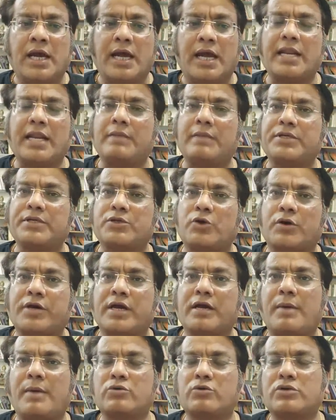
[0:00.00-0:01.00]
And I'll be
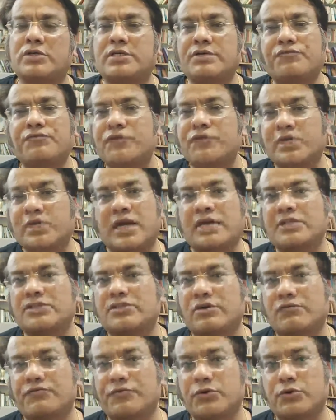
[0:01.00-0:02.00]
talking about different kinds
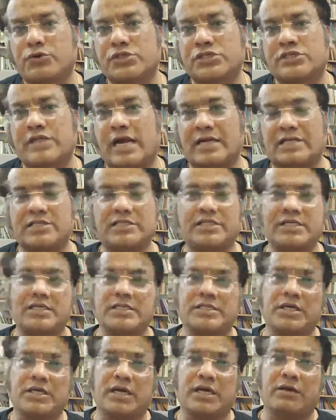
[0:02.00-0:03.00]
of
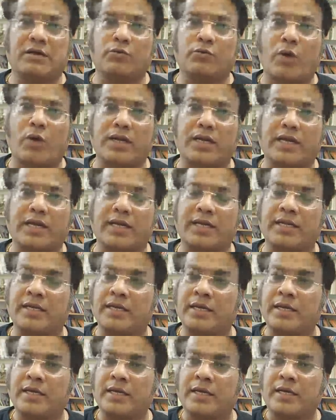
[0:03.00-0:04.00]
strategies one
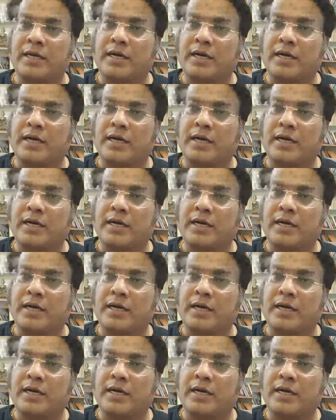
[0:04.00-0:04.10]
can